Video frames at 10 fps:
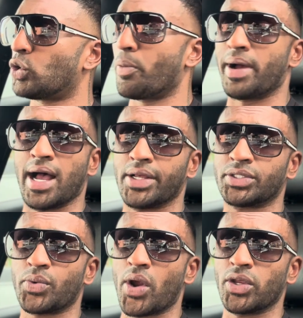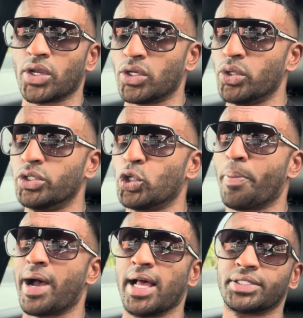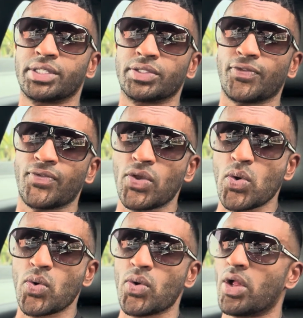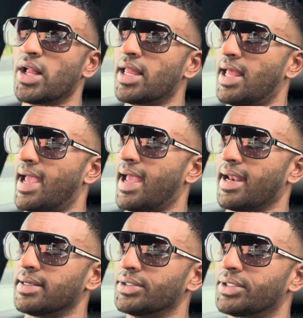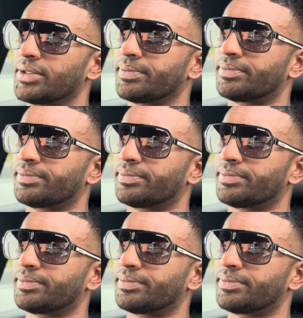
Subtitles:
past, right? You can use your past as fuel and